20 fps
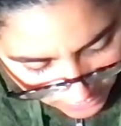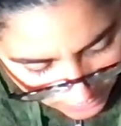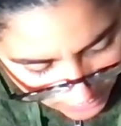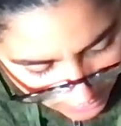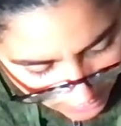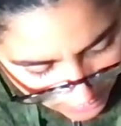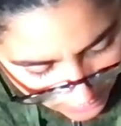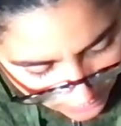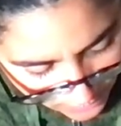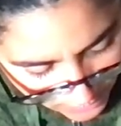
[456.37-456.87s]

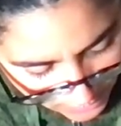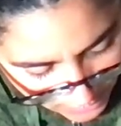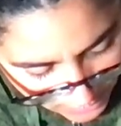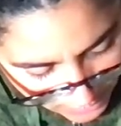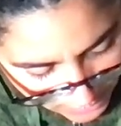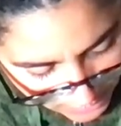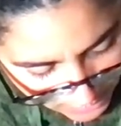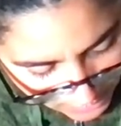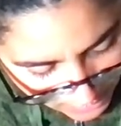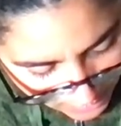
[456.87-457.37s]
then we get
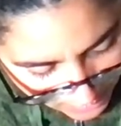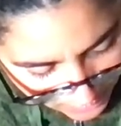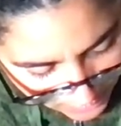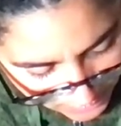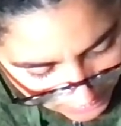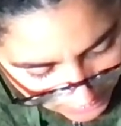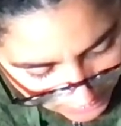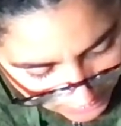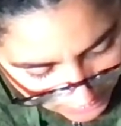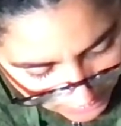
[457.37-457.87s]
the
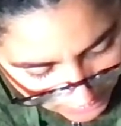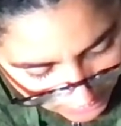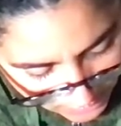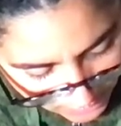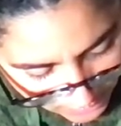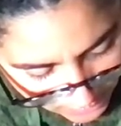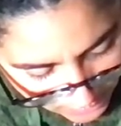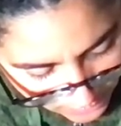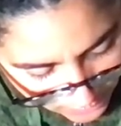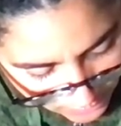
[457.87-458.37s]
houses.
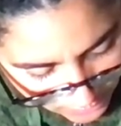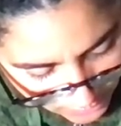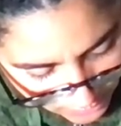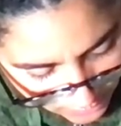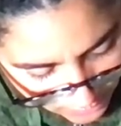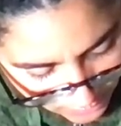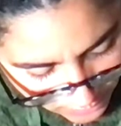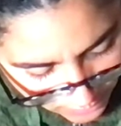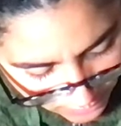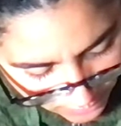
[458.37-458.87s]
Cujo
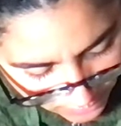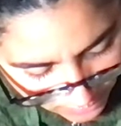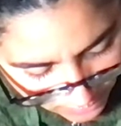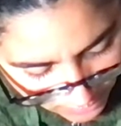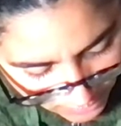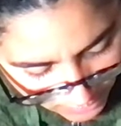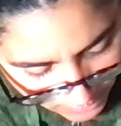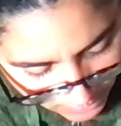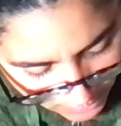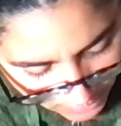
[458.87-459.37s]
don't
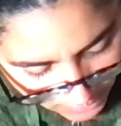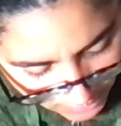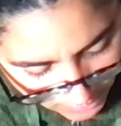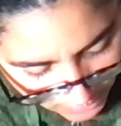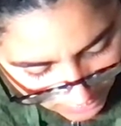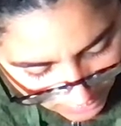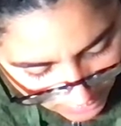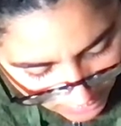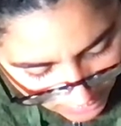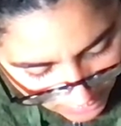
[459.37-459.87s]
build
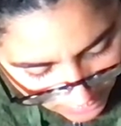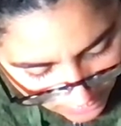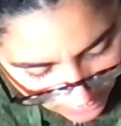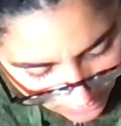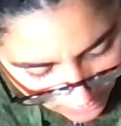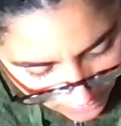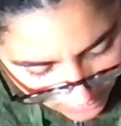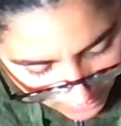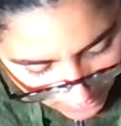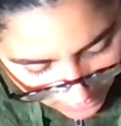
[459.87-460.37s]

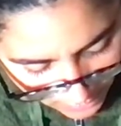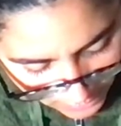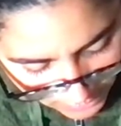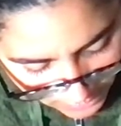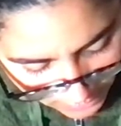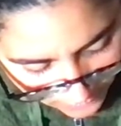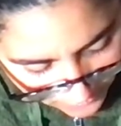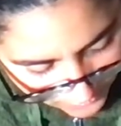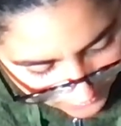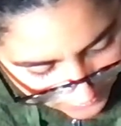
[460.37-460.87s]
no house
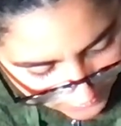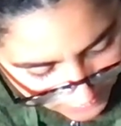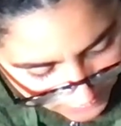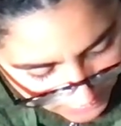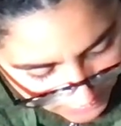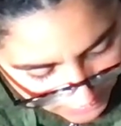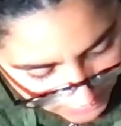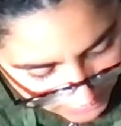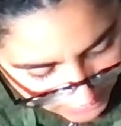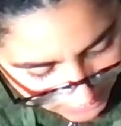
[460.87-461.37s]
at first
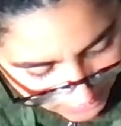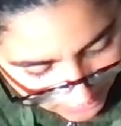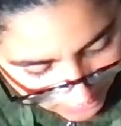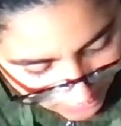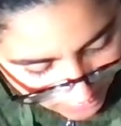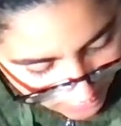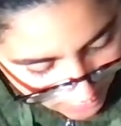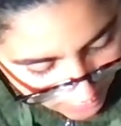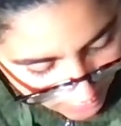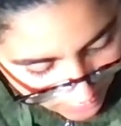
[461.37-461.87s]
'cause he ain't
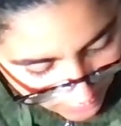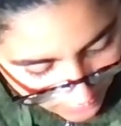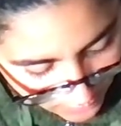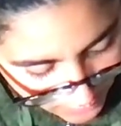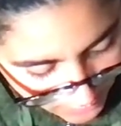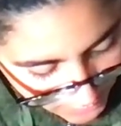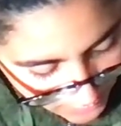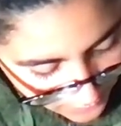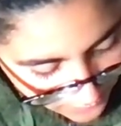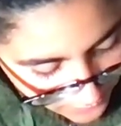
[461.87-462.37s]
got no
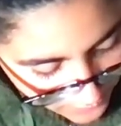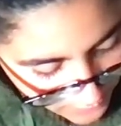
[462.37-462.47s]
wife.